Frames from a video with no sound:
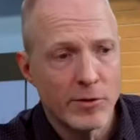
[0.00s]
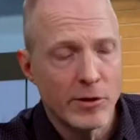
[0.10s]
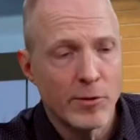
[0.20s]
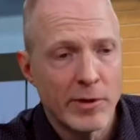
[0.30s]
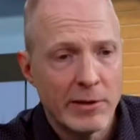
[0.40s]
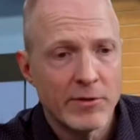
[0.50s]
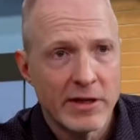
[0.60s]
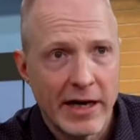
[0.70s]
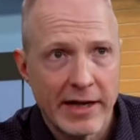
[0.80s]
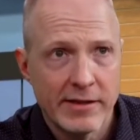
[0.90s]
were working with
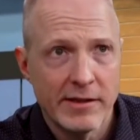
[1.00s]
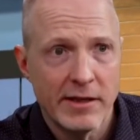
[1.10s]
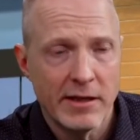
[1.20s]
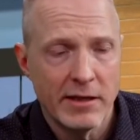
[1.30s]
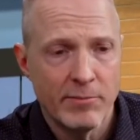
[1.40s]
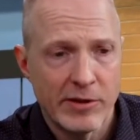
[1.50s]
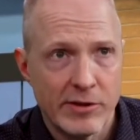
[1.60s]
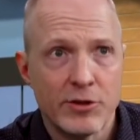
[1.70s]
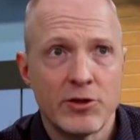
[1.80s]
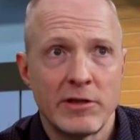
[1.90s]
an IT
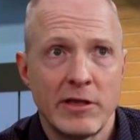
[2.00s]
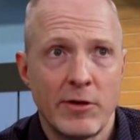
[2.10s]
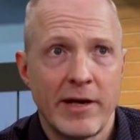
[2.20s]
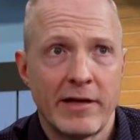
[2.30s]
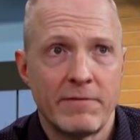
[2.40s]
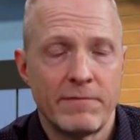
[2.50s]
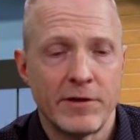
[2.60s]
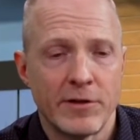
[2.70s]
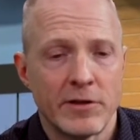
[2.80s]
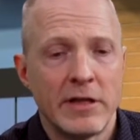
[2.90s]
position that you had to
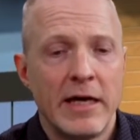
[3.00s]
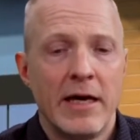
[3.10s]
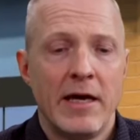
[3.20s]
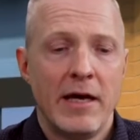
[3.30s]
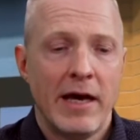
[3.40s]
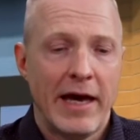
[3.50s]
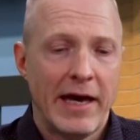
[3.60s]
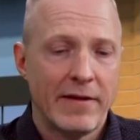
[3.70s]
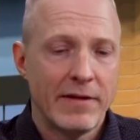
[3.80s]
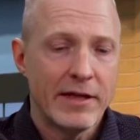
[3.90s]
fill,
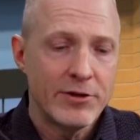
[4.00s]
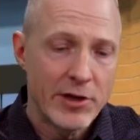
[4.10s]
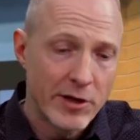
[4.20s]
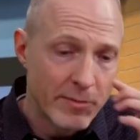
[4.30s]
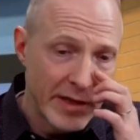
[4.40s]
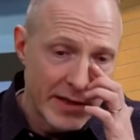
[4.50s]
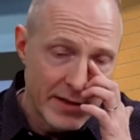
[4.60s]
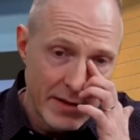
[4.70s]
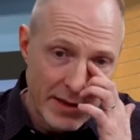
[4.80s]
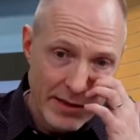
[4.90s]
and the
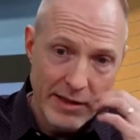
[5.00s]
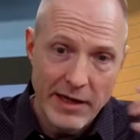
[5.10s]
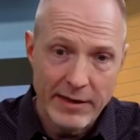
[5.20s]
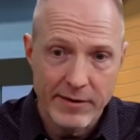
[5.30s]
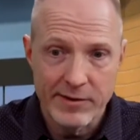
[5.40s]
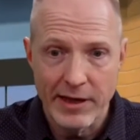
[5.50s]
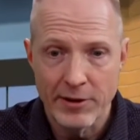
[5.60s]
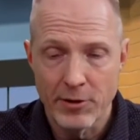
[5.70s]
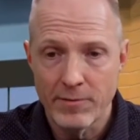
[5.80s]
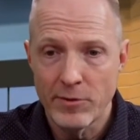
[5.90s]
gentleman that got the
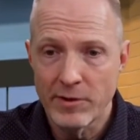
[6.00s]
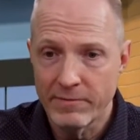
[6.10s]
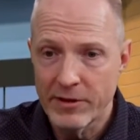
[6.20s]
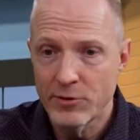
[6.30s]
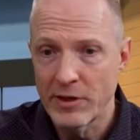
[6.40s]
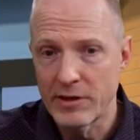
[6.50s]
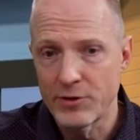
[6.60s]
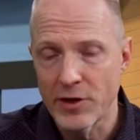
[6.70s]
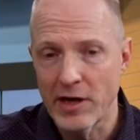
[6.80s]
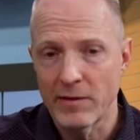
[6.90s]
second interview and eventually the
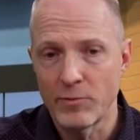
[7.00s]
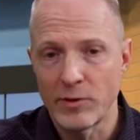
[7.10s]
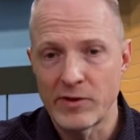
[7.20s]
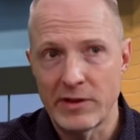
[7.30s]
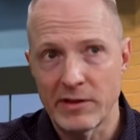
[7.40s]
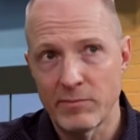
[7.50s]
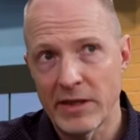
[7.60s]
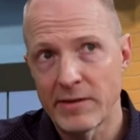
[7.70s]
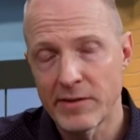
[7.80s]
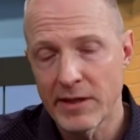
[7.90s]
job was in his
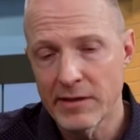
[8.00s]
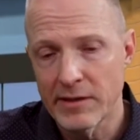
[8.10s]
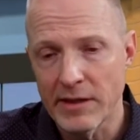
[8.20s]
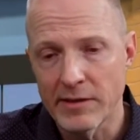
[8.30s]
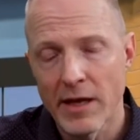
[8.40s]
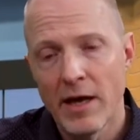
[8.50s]
mid-60s.